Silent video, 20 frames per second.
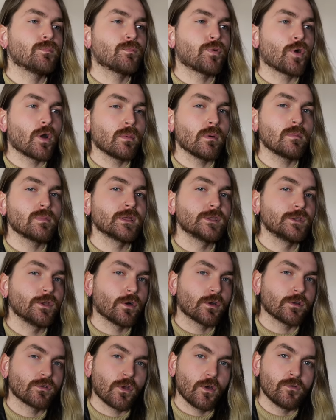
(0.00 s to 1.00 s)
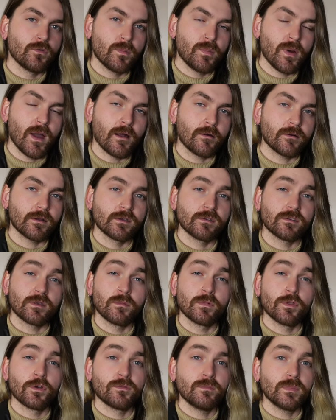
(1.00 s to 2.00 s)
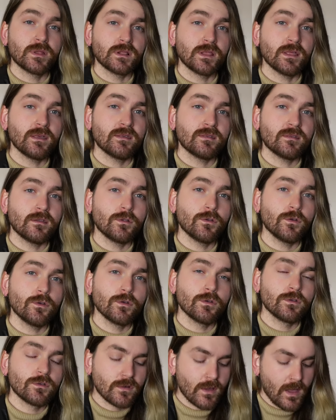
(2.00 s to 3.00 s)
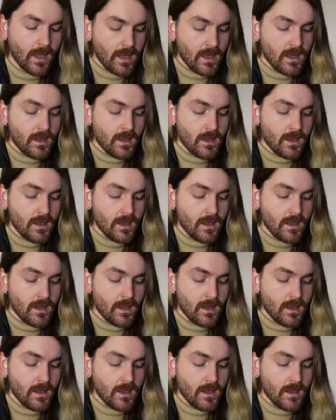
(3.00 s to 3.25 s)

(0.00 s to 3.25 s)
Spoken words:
probably not as overpowering as some of those Middle Eastern ouds,